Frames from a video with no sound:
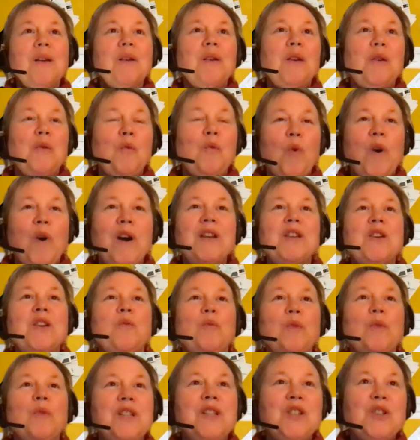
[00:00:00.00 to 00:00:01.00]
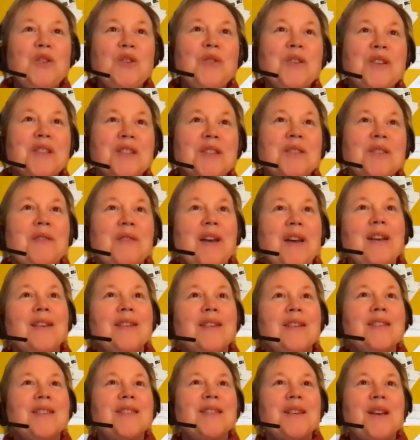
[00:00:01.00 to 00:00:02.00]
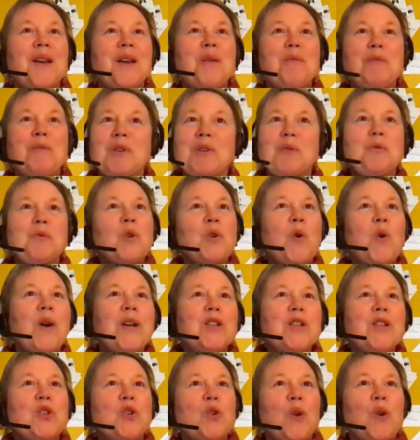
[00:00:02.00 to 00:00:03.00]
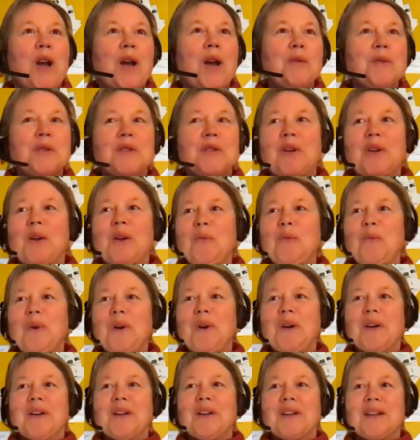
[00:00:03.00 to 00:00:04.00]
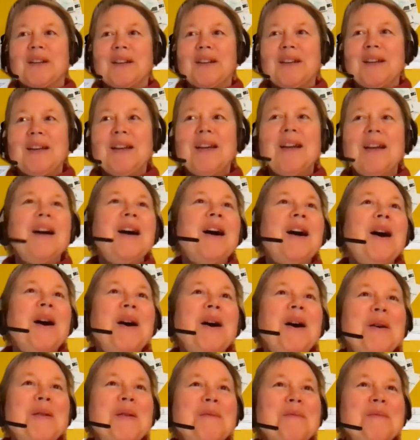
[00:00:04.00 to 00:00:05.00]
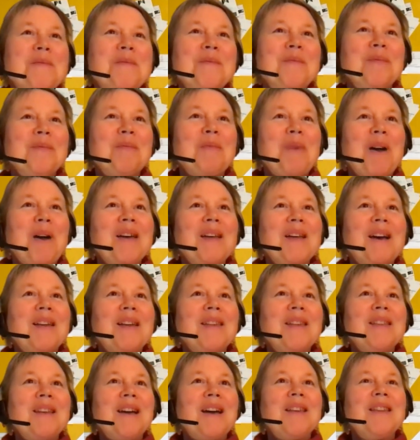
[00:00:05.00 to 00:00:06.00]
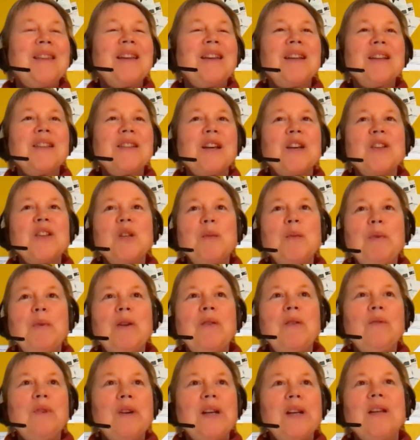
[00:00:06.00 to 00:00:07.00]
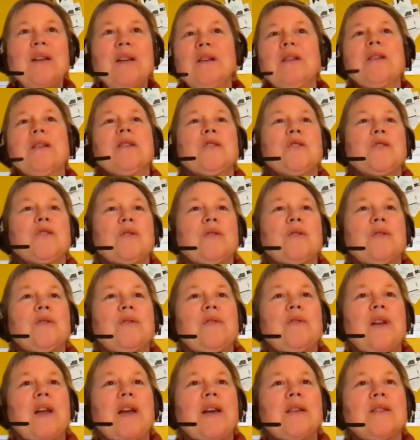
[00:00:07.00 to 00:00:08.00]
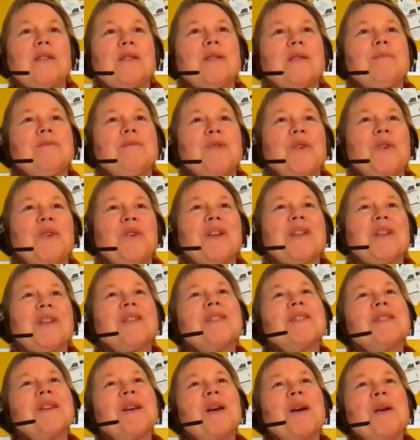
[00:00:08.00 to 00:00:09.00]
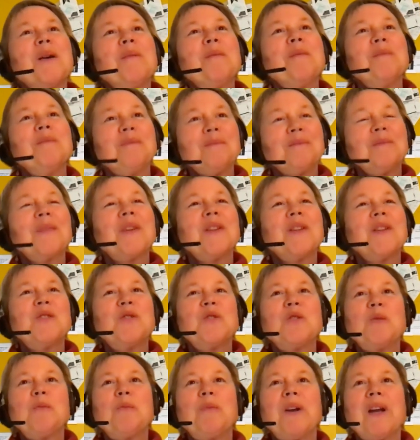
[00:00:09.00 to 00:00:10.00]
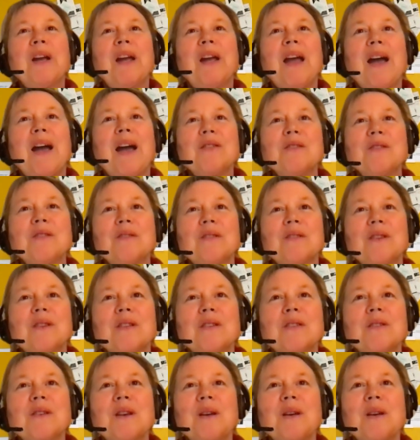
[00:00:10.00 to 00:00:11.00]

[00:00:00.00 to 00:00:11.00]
why don't we do this event, because I wasn't quite sure how it was going to work, but I think it's actually been really nice to reflect on it, and sort of bring it out of this